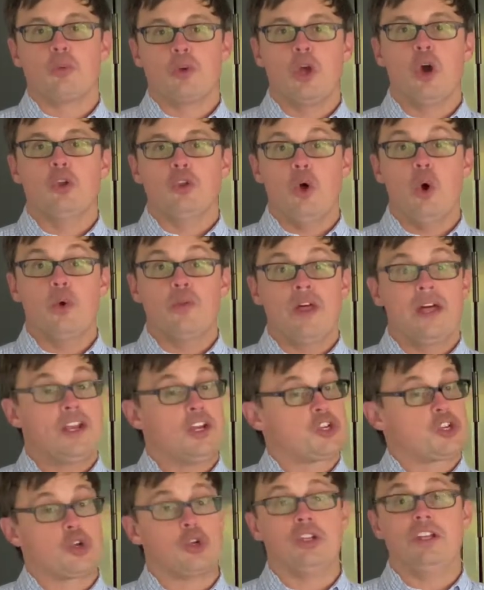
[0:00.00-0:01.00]
We all know that.
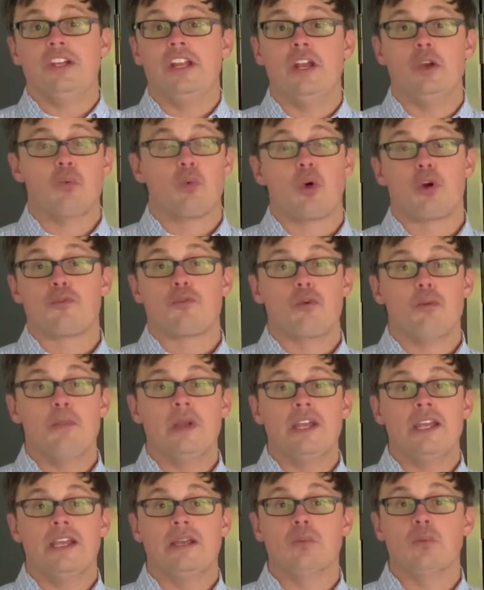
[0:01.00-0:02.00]
It surely didn't work for
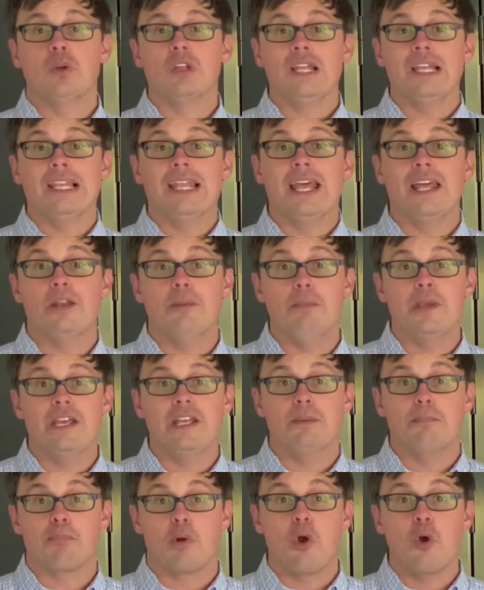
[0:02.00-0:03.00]
me and really landed me
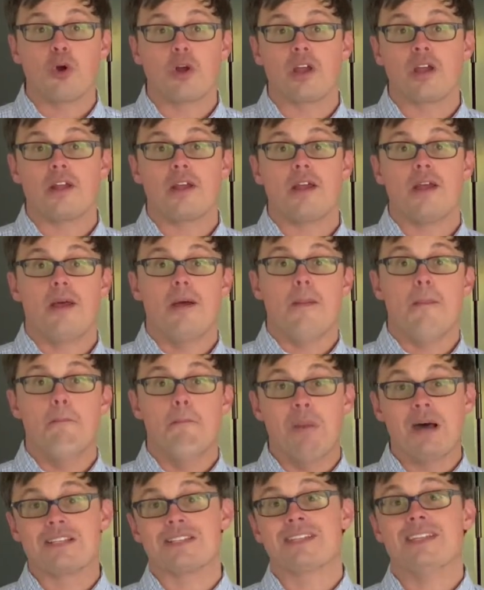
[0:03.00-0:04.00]
in broke,
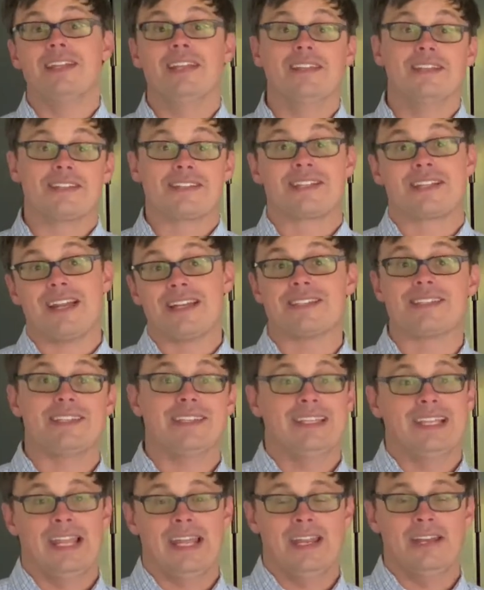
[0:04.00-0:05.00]
busted, and
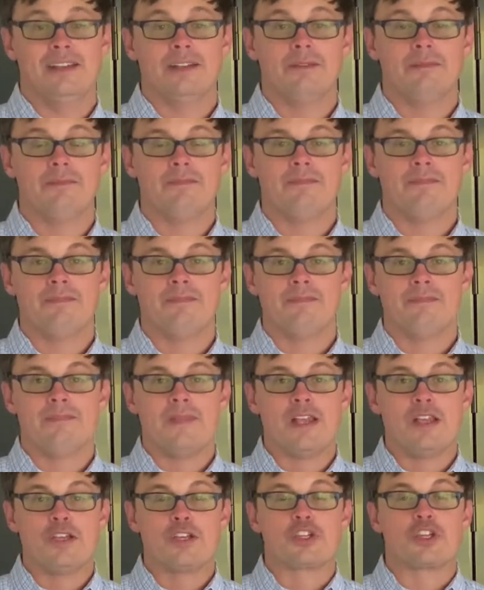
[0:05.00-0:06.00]
disgusted land.
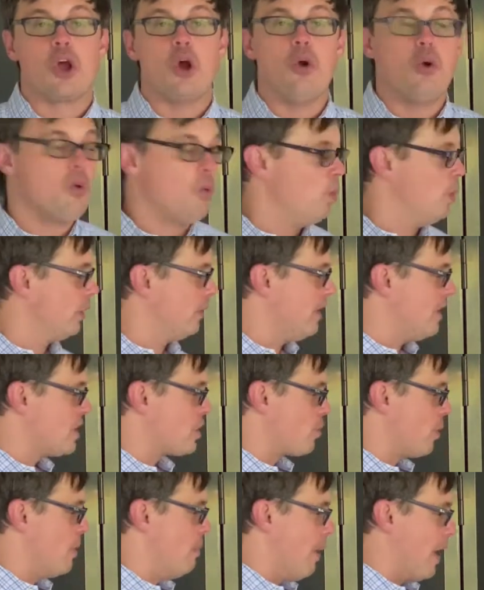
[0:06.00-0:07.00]
So with these
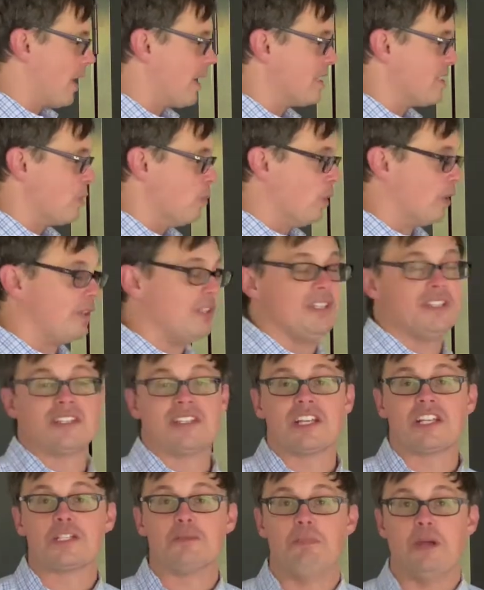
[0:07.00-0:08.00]
3 buckets and with these
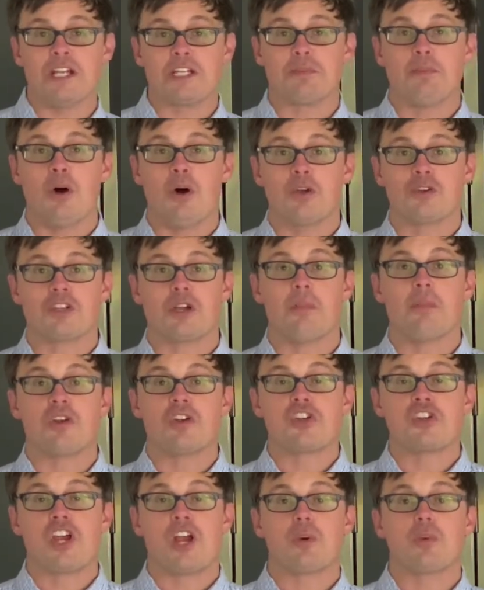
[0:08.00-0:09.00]
6 baseballs, I'm going to
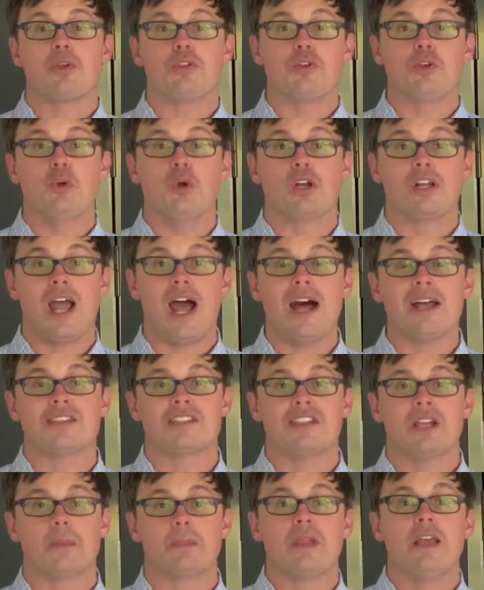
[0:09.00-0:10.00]
share with you a
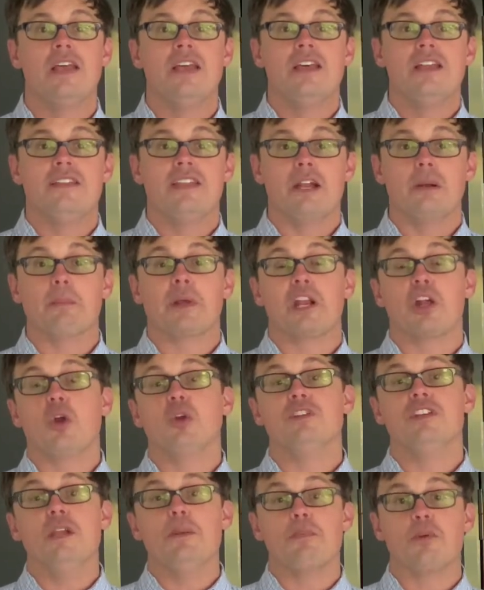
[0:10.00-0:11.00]
concept that I'm going to go
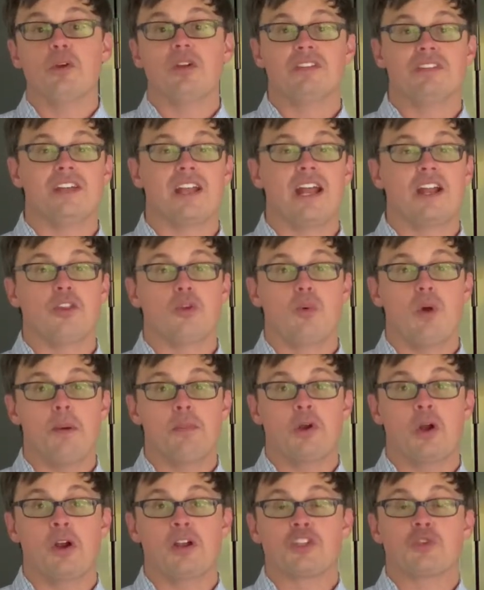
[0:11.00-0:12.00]
deeper in tonight in the
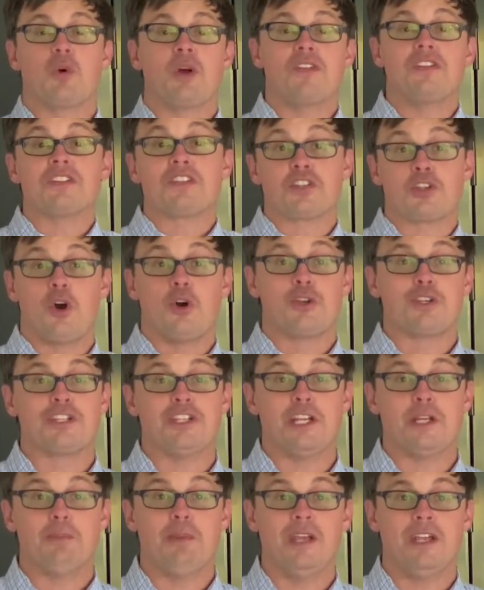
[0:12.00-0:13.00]
webinar. That's why this is called a
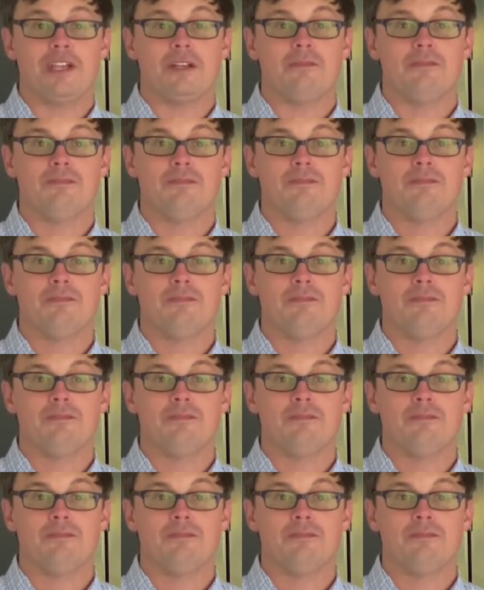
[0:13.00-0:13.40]
sneak peek.